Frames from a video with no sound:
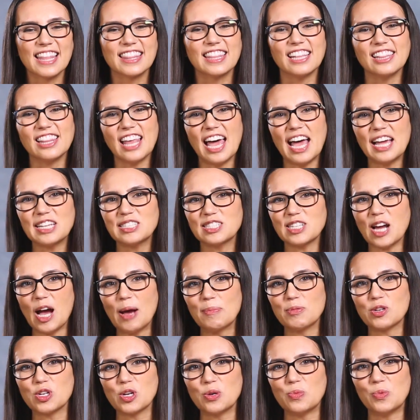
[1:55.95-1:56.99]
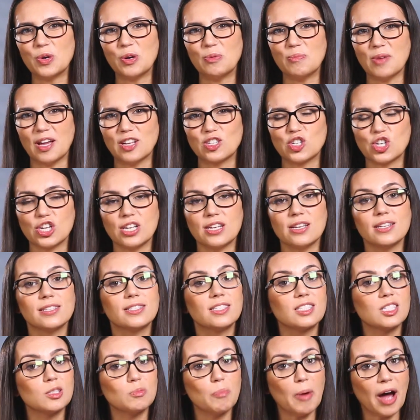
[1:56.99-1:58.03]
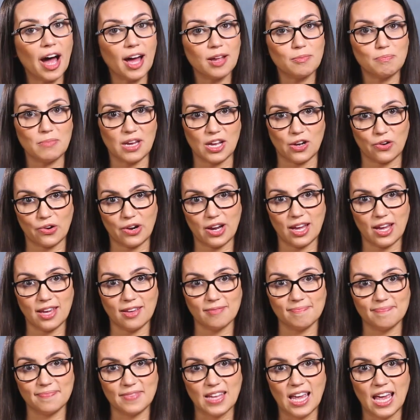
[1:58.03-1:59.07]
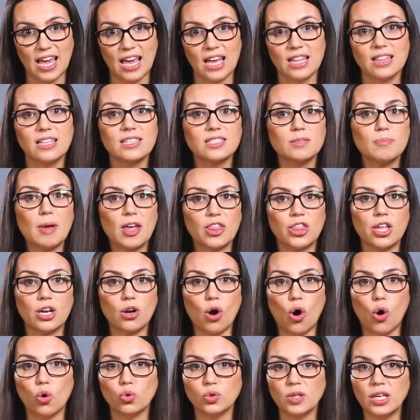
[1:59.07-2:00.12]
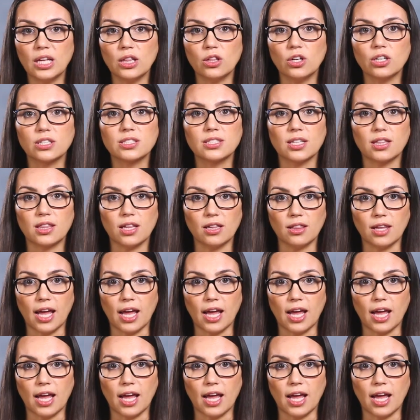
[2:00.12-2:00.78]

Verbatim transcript: The last option we'll mention is spot metering. This method only looks at the